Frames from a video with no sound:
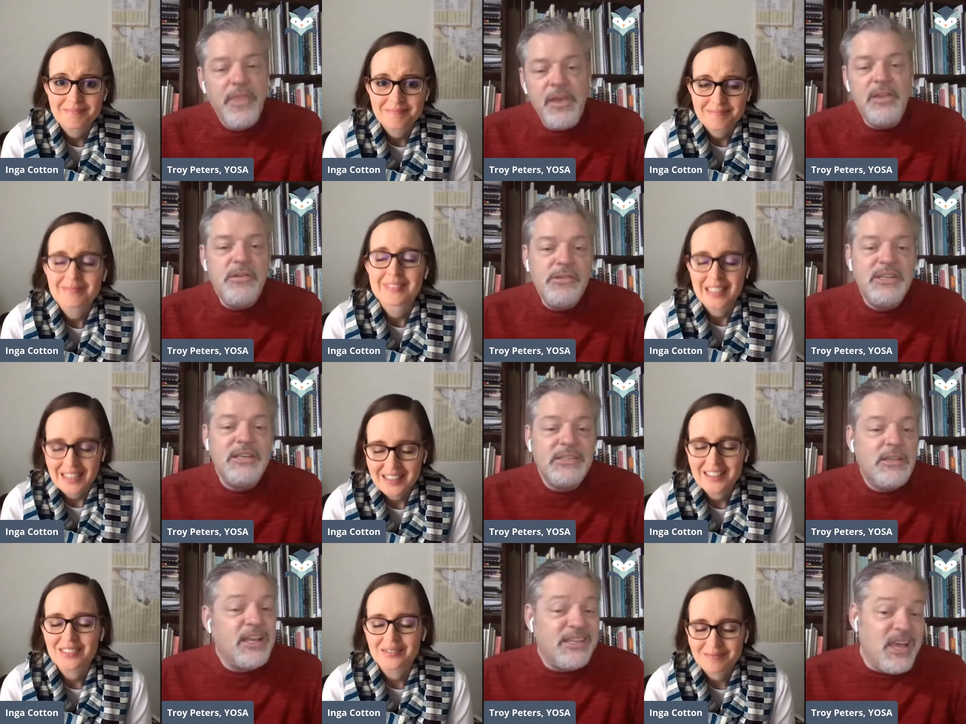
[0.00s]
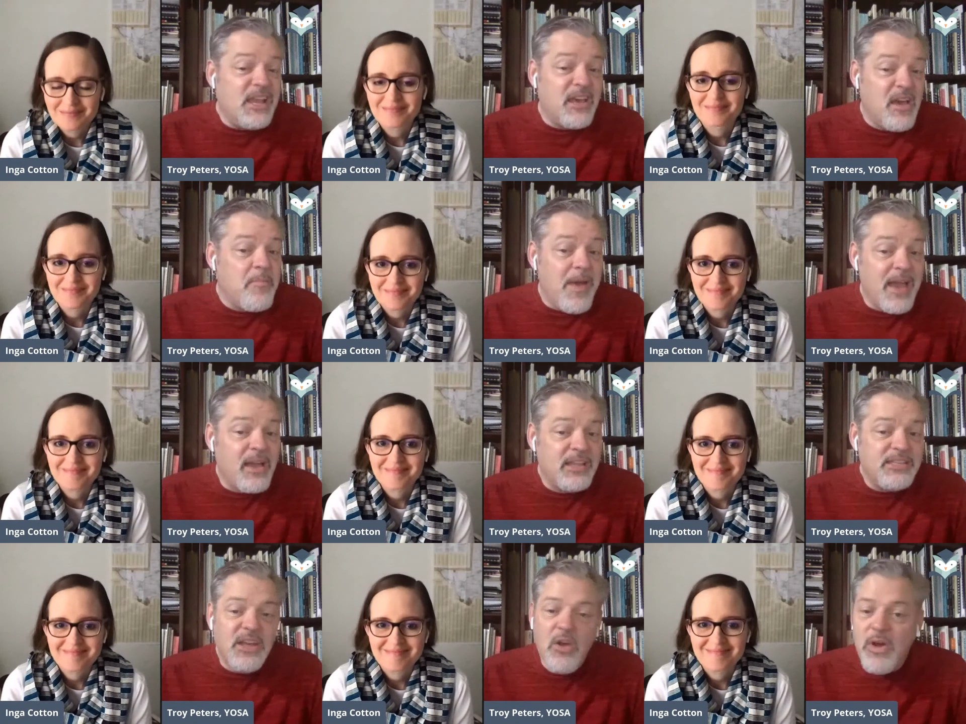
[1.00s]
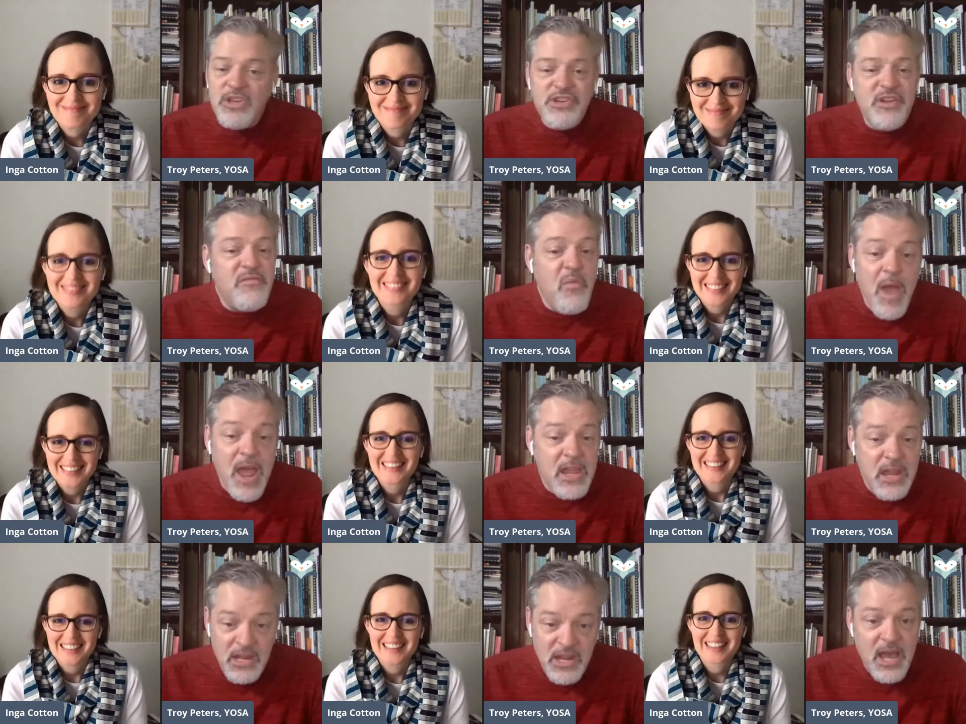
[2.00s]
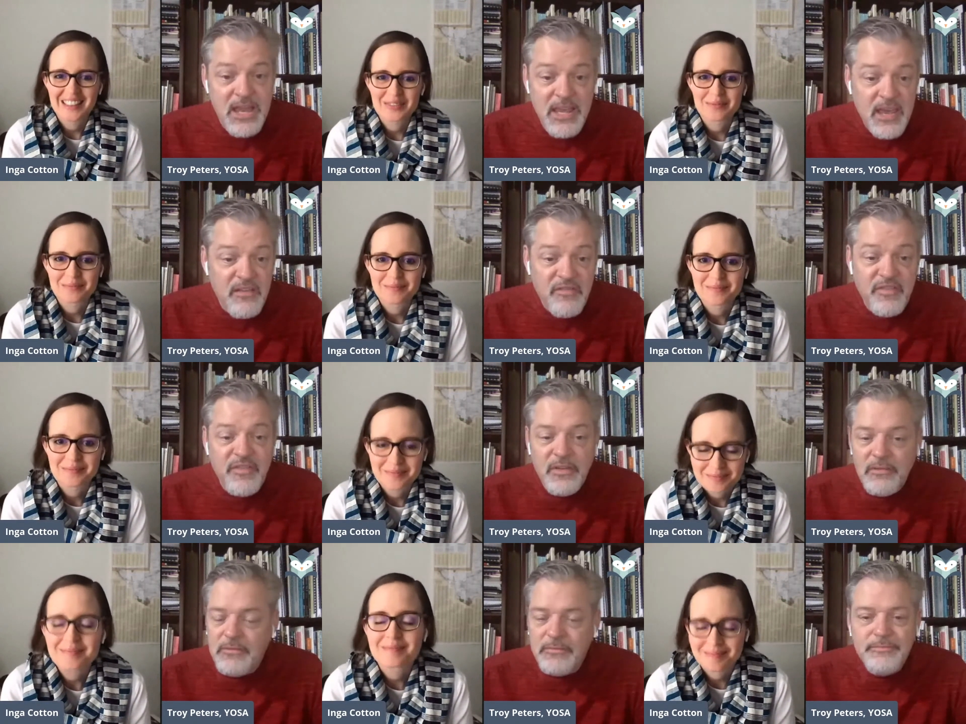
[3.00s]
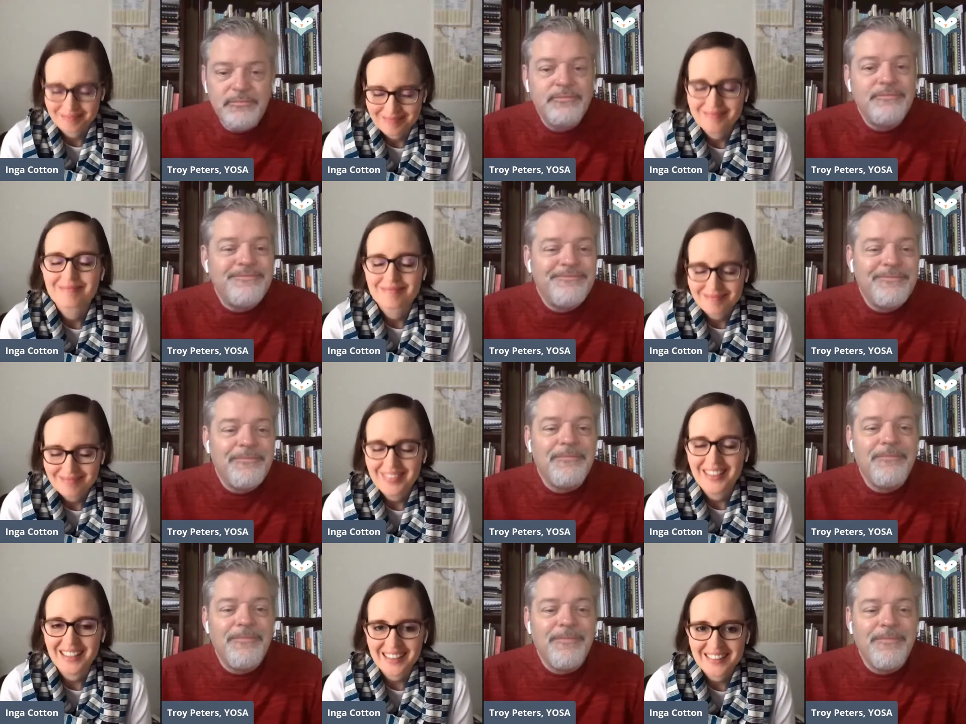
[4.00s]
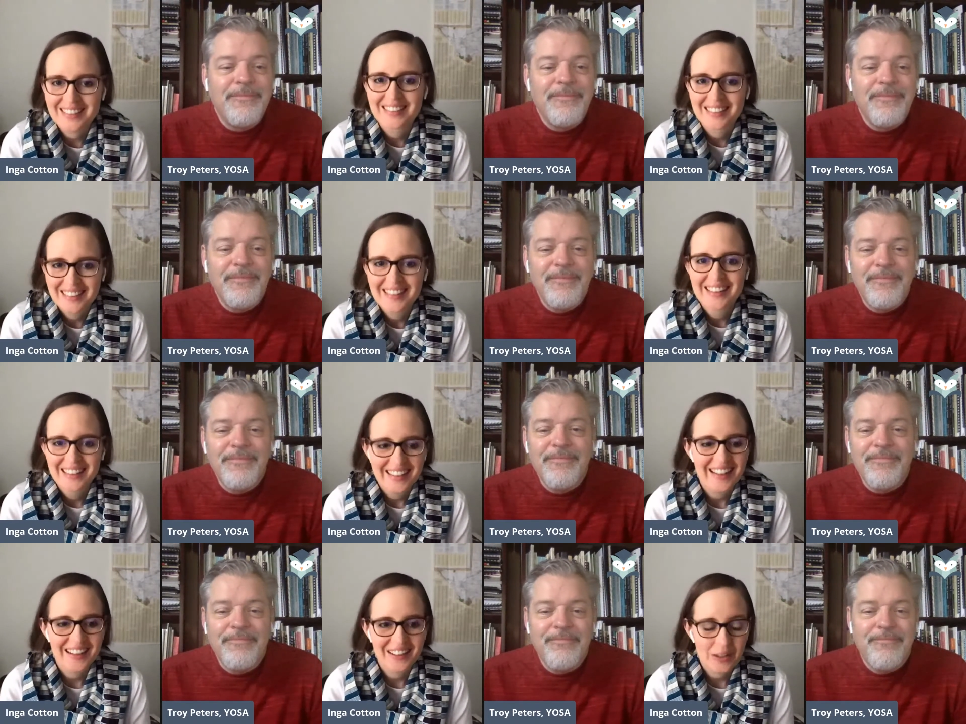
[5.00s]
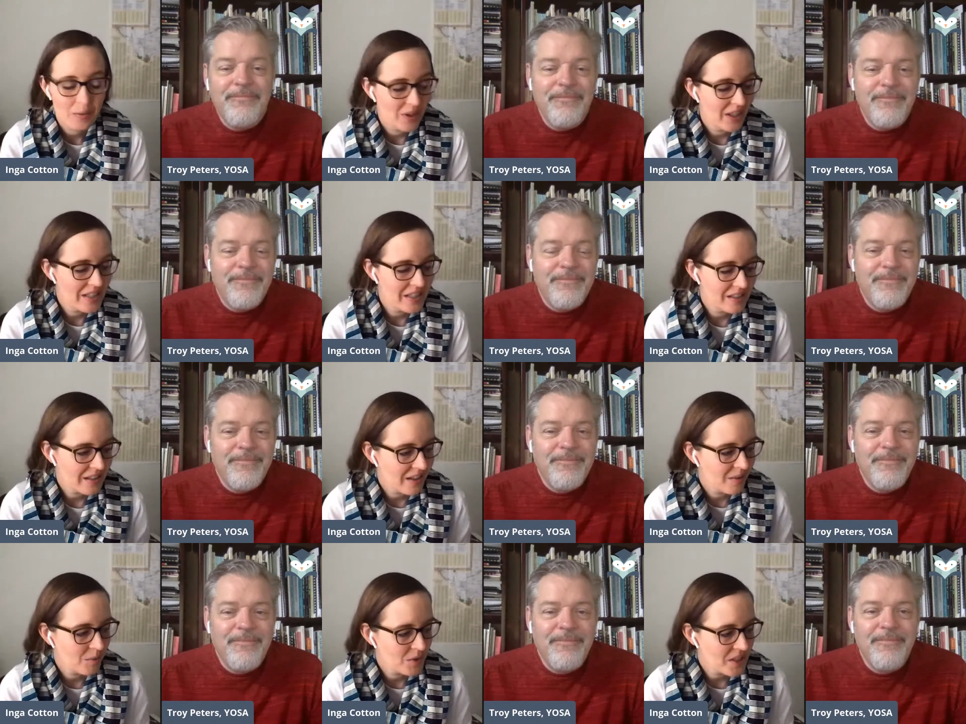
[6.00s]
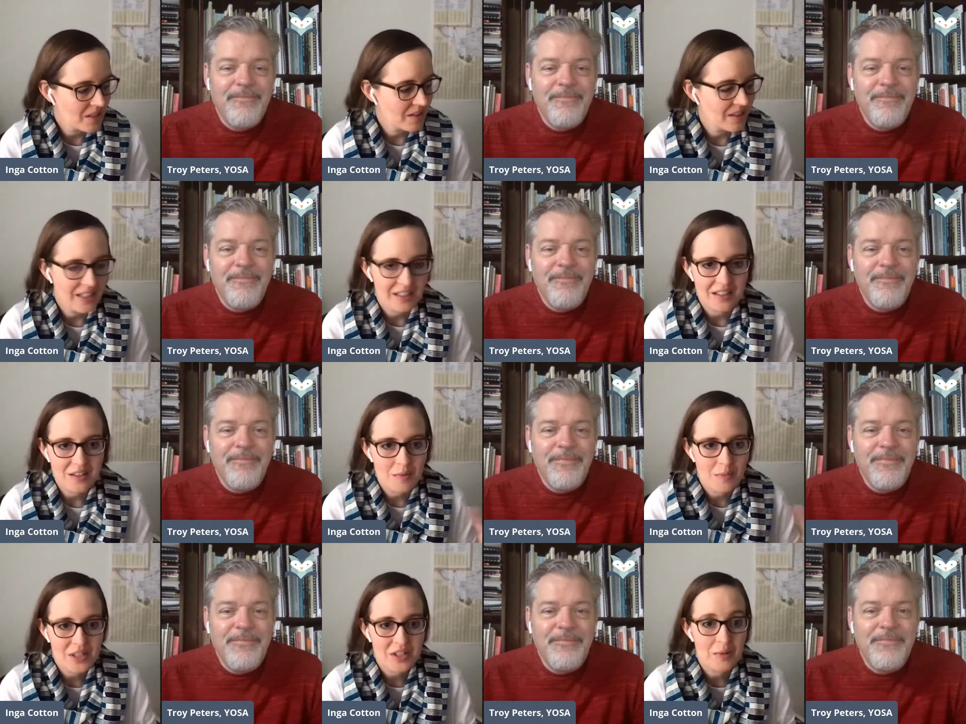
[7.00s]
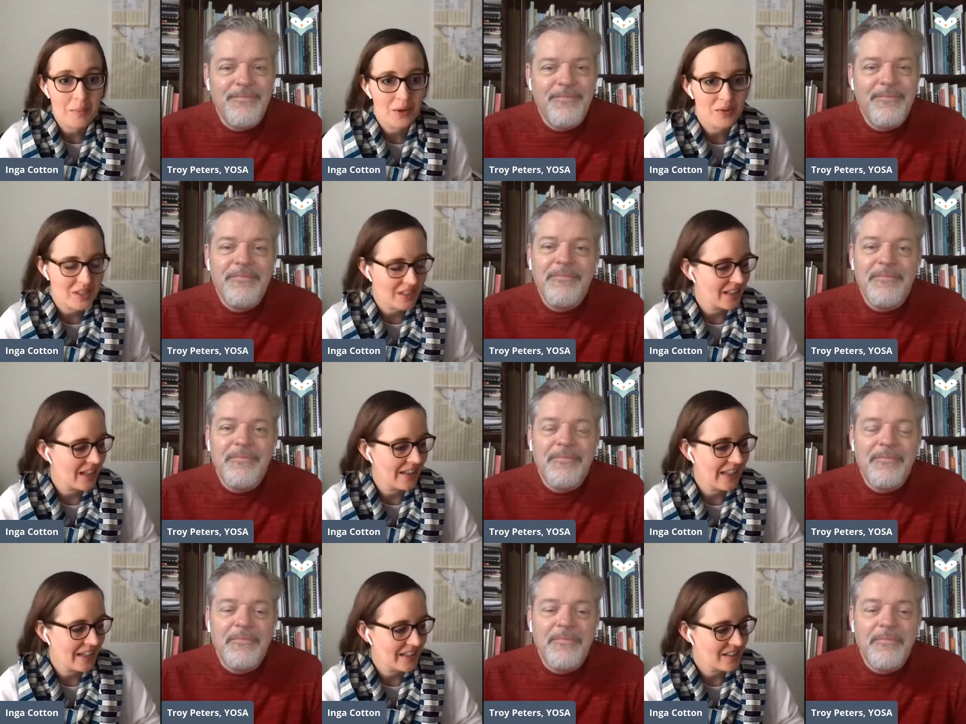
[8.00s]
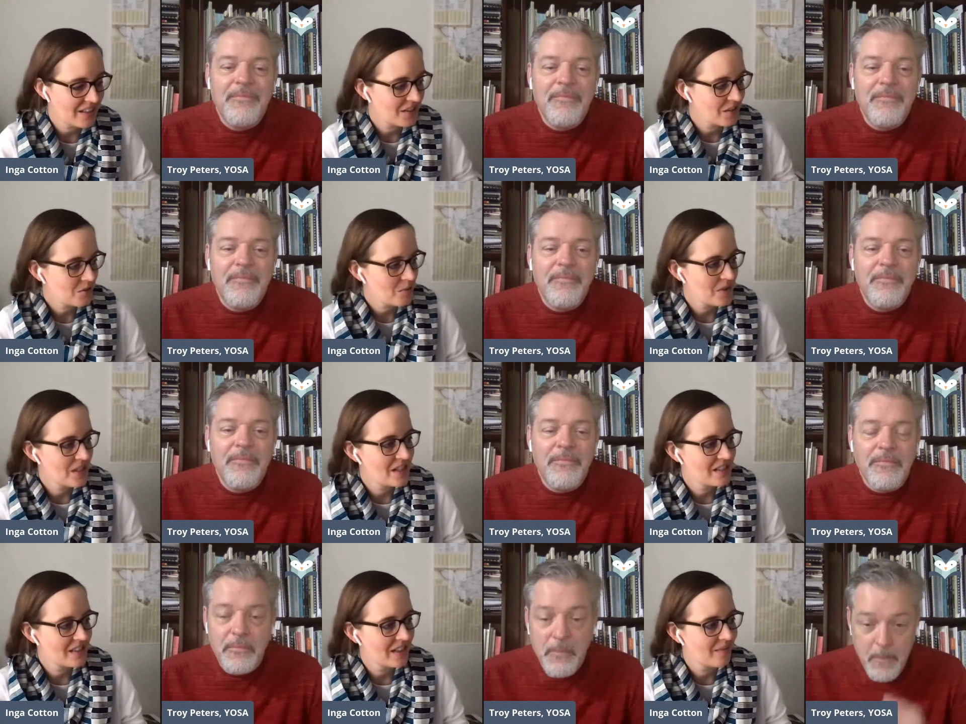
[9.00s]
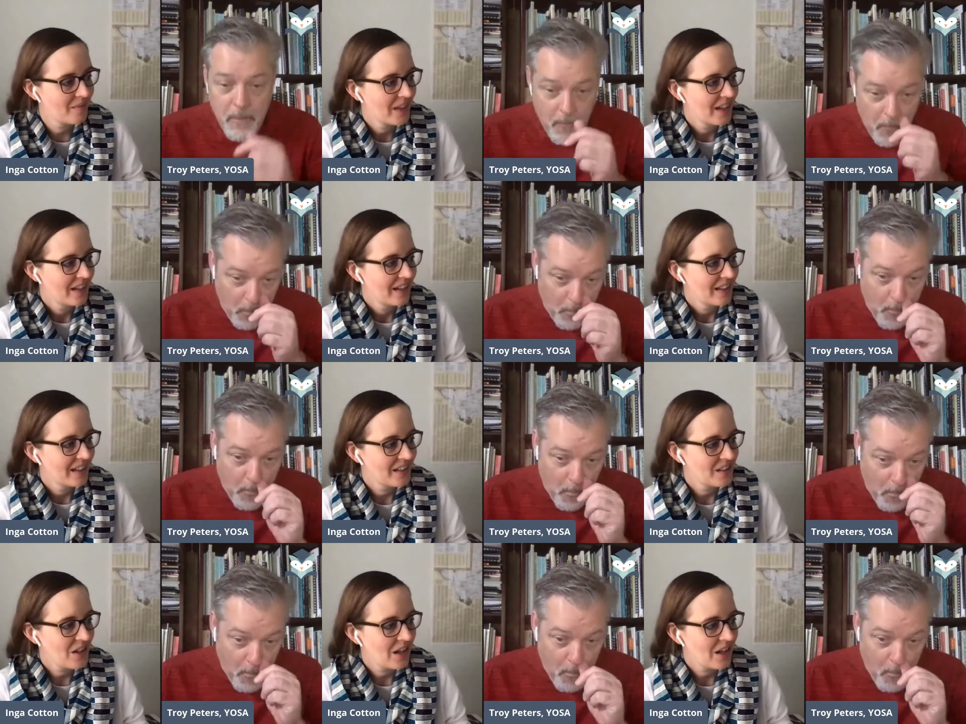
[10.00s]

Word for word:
Speaker 1: the good news is it's going to come back. It's a question of when, yeah. not if. Yeah.
Speaker 2: Yeah, it will. And then um, one thing that you mentioned in the post, I'll, I'll add it to the description, is um, uh, uh,